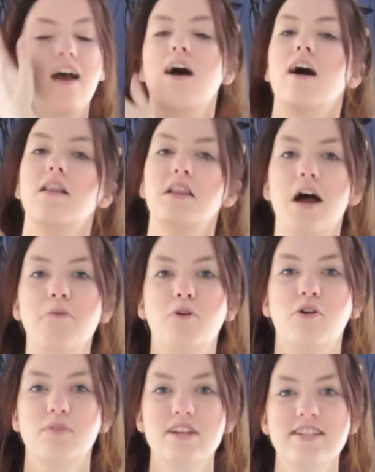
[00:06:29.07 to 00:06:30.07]
a lot
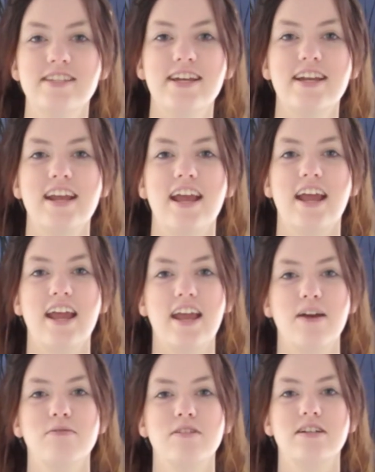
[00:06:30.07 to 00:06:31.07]
more recent.
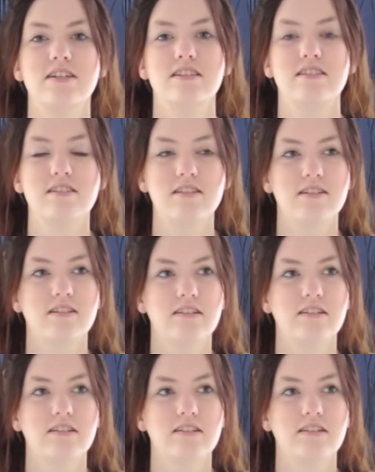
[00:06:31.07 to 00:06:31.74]
It was